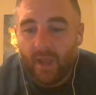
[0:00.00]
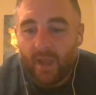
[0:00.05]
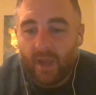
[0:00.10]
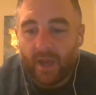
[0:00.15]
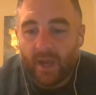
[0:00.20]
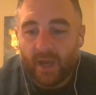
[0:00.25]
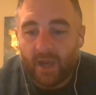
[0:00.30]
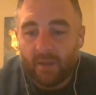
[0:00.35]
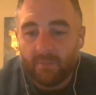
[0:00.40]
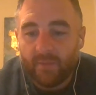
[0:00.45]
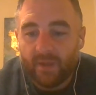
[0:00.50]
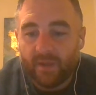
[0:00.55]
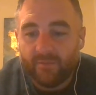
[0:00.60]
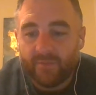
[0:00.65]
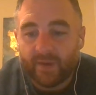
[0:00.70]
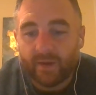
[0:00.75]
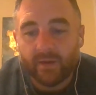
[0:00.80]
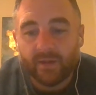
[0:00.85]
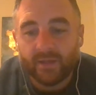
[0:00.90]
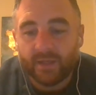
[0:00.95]
um, and
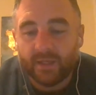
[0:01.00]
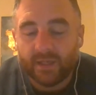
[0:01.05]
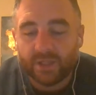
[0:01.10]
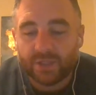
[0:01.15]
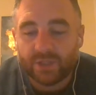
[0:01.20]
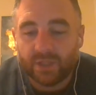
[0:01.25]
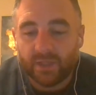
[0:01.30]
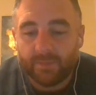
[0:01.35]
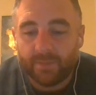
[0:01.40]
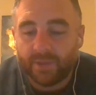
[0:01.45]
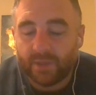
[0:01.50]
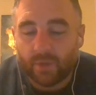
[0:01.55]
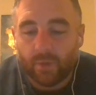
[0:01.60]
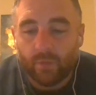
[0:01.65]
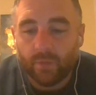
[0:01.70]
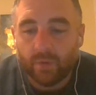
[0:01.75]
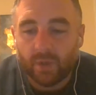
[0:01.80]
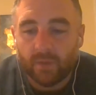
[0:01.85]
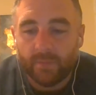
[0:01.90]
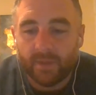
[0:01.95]
variant edition up in the
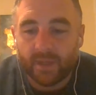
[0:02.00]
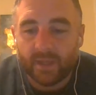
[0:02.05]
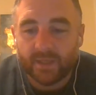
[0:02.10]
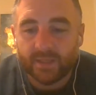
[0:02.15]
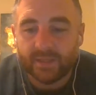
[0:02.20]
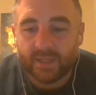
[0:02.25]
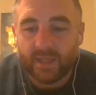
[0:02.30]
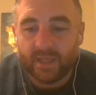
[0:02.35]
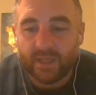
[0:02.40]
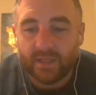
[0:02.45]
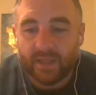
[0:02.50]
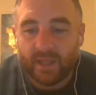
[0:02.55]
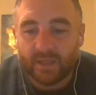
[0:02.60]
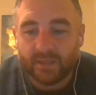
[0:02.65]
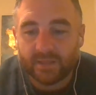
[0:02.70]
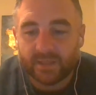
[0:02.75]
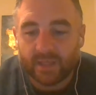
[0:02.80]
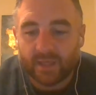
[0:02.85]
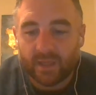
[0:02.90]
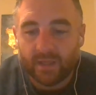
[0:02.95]
corner because it,
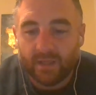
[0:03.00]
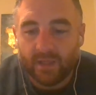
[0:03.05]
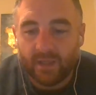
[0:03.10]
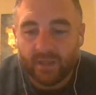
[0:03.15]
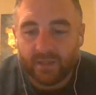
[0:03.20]
it's like a,